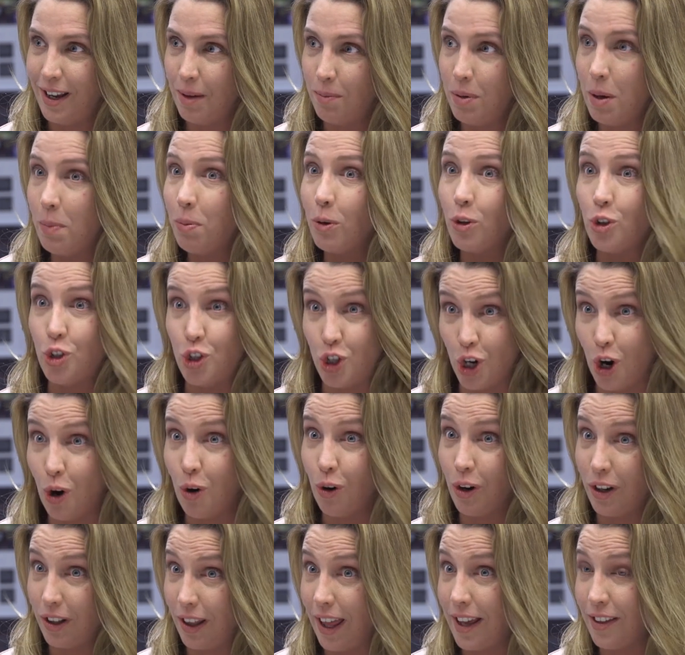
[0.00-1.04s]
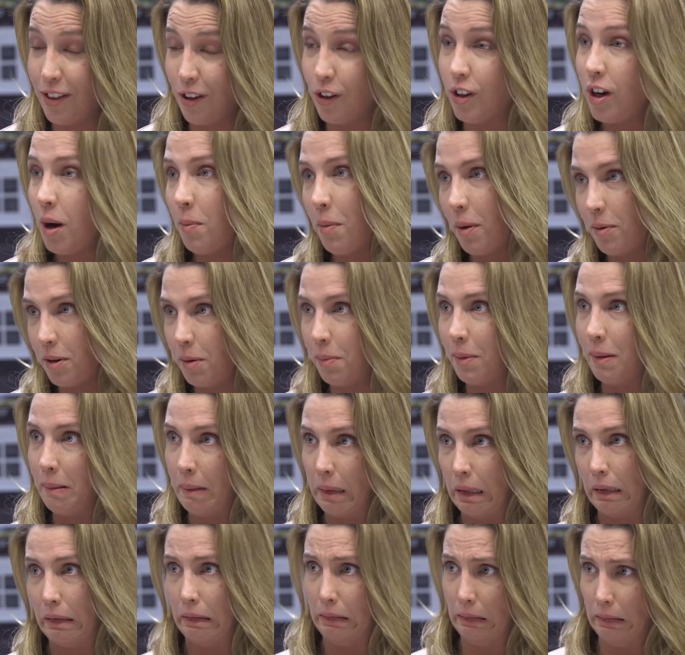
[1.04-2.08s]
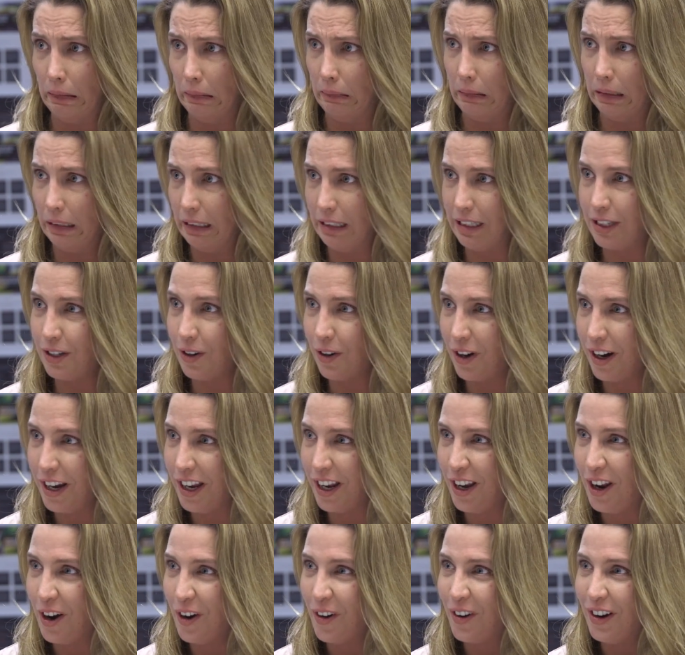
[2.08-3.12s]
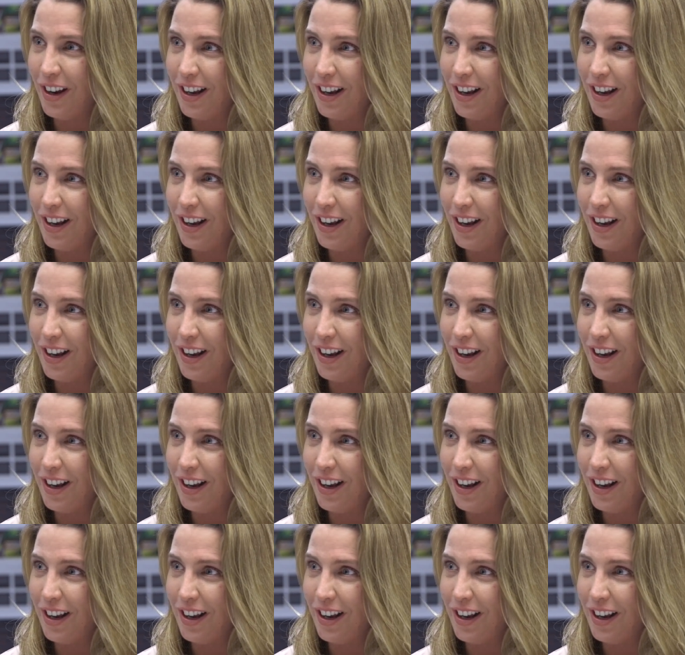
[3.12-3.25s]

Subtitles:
People joke, like they'll come up to me and be like, oh, I'm really sorry, you know,